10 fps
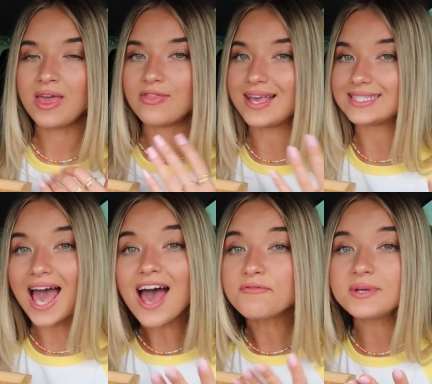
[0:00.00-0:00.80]
things
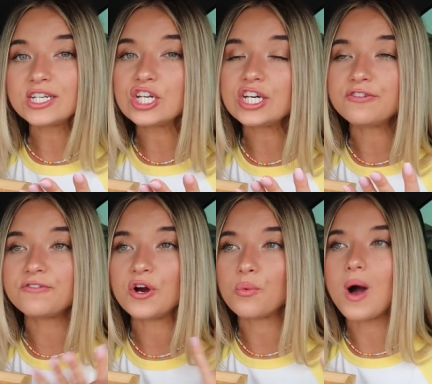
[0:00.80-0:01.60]
have been good
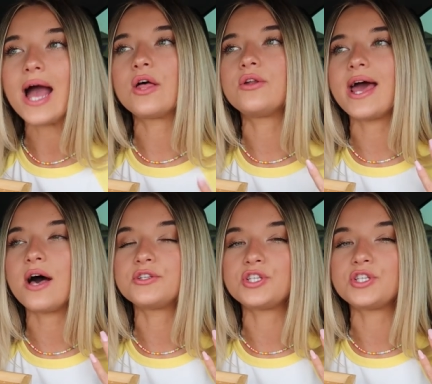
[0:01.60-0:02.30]
for a while now.